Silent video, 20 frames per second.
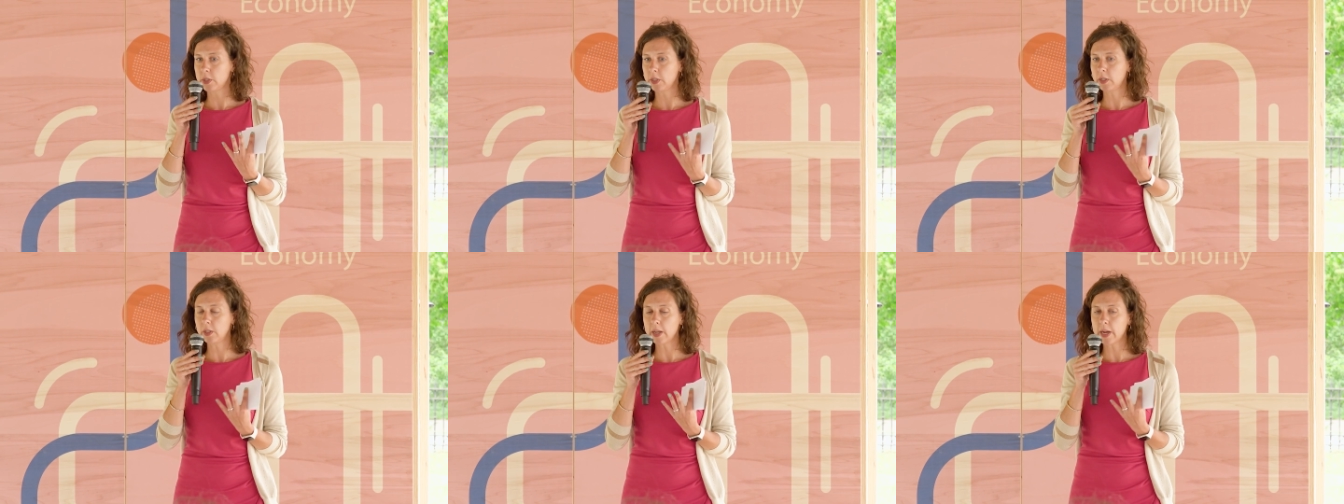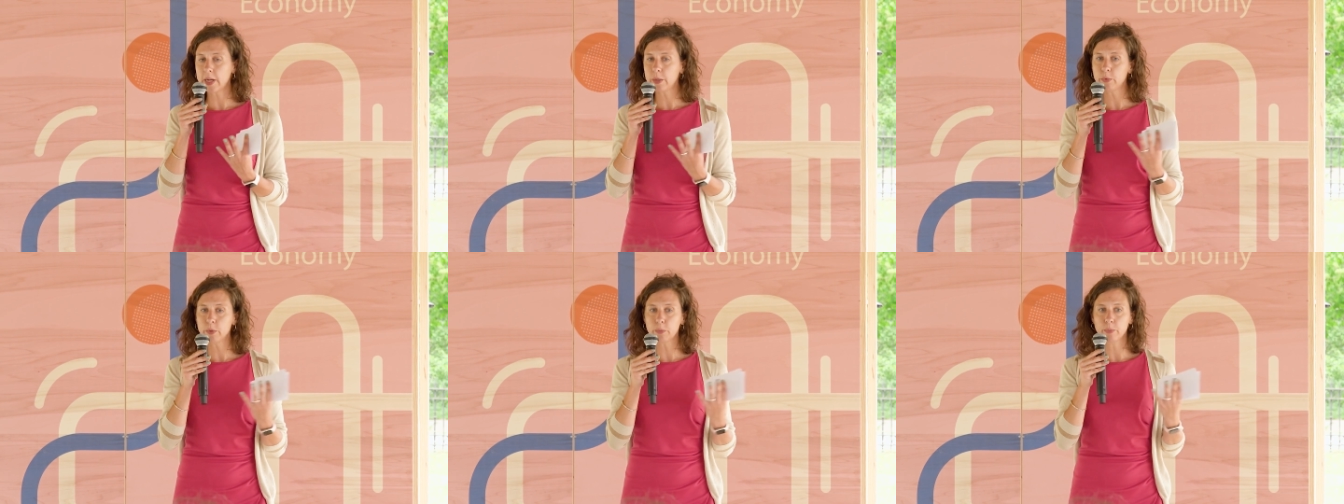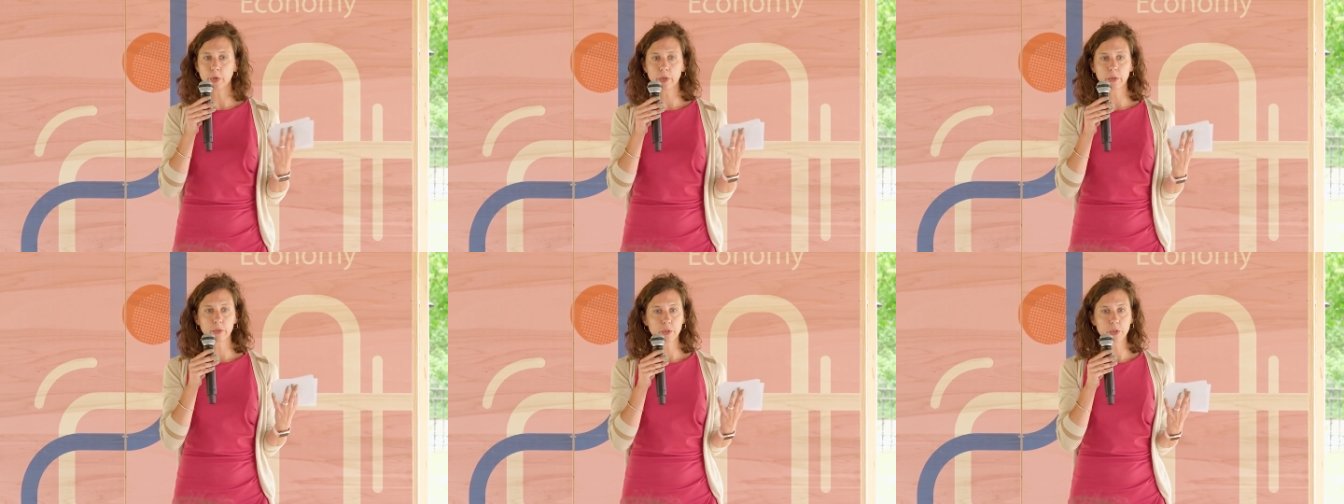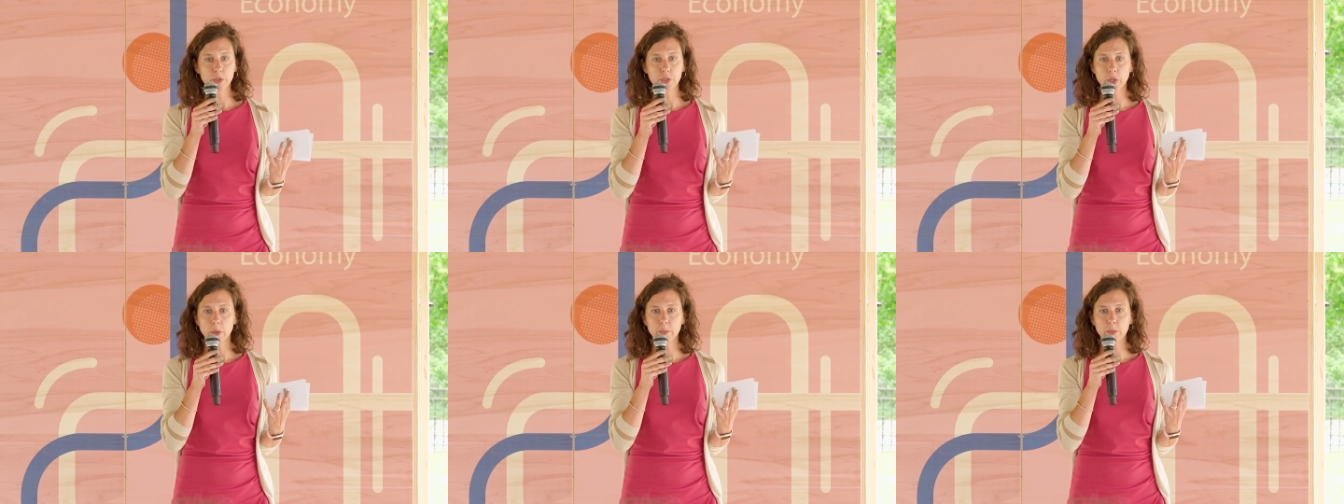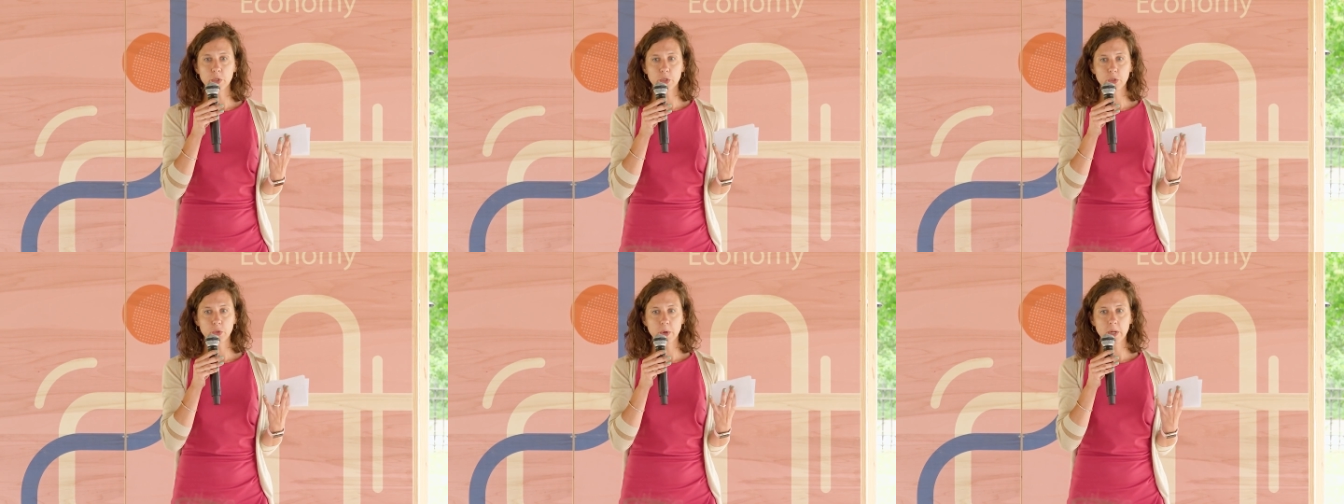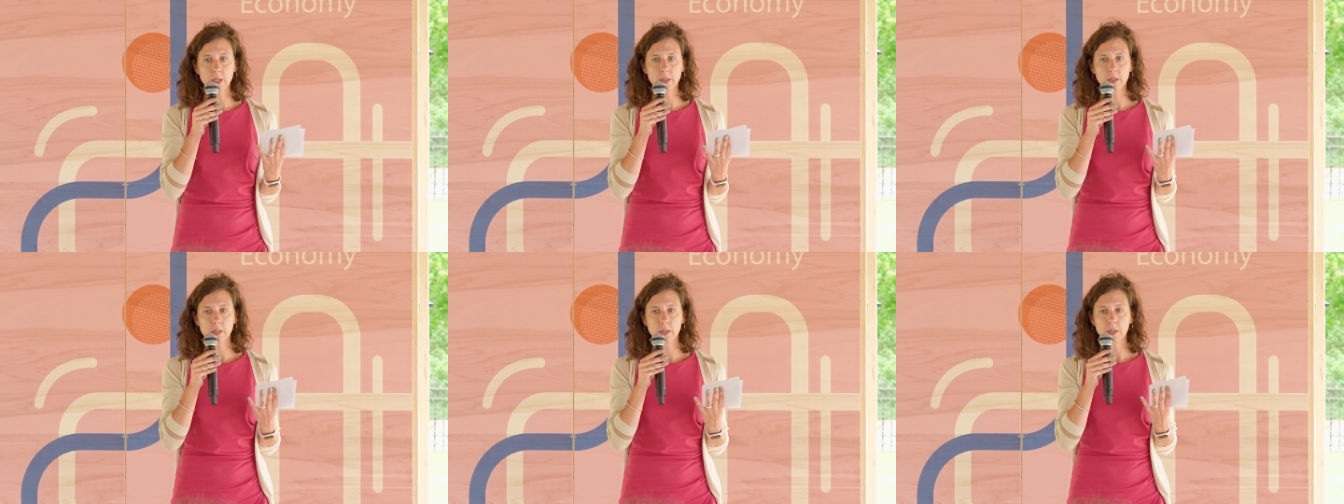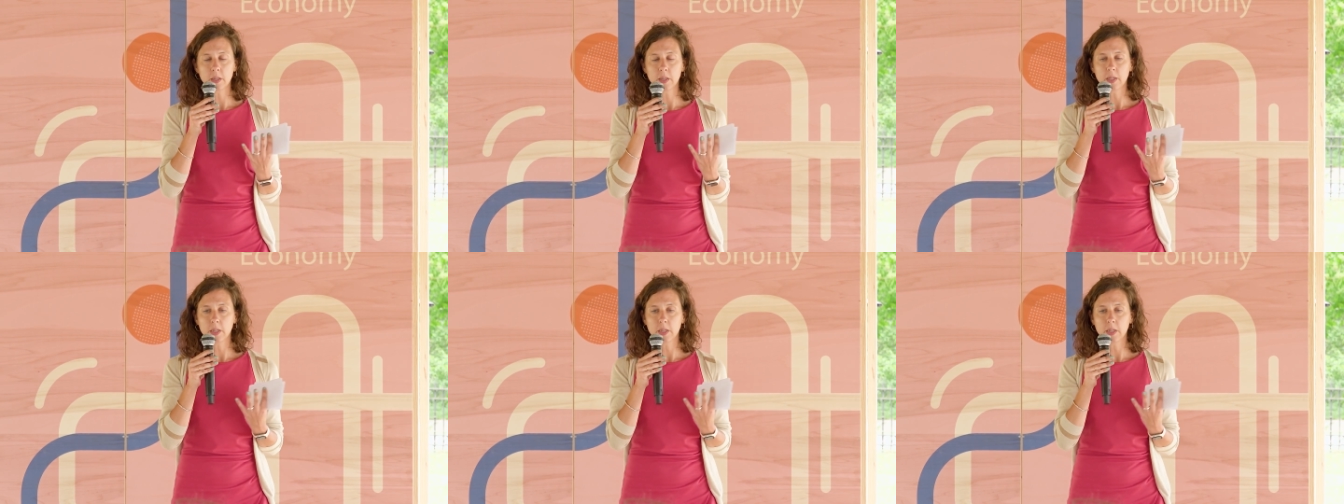in line with modern consumption trends,